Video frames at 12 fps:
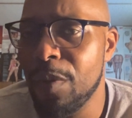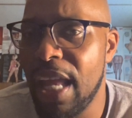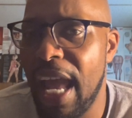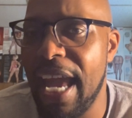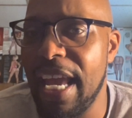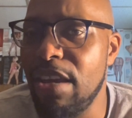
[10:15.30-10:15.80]

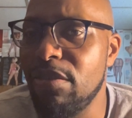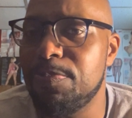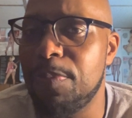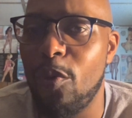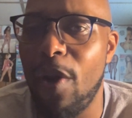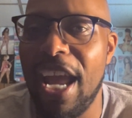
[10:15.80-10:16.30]
and he was
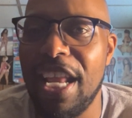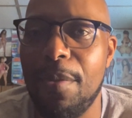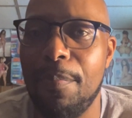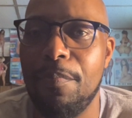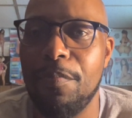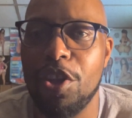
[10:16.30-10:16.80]

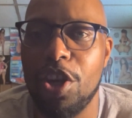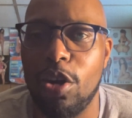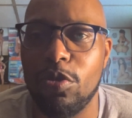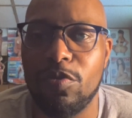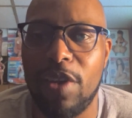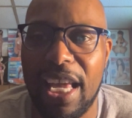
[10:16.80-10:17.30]
parading,
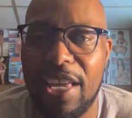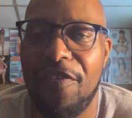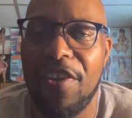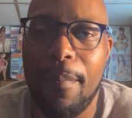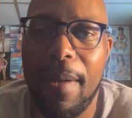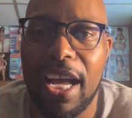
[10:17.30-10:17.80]
like
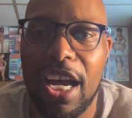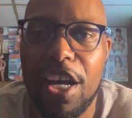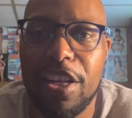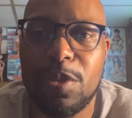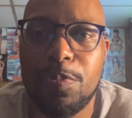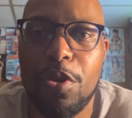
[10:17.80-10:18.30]
finna make an
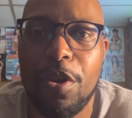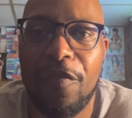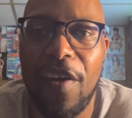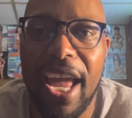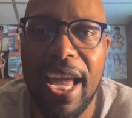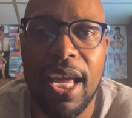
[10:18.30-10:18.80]
undisputed
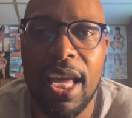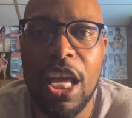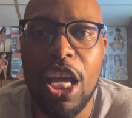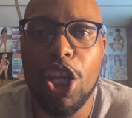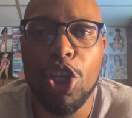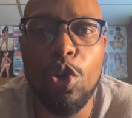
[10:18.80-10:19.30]
fight,
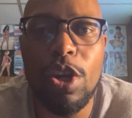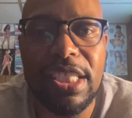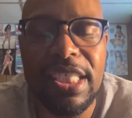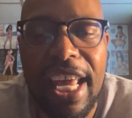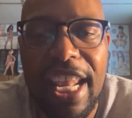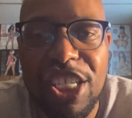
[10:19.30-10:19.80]
you didn't
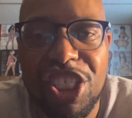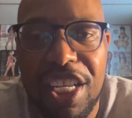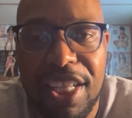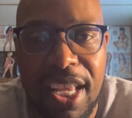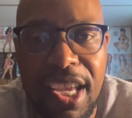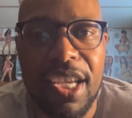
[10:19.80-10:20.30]
say that
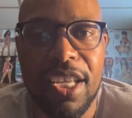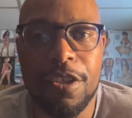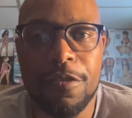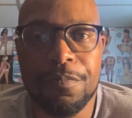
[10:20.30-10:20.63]
shit then?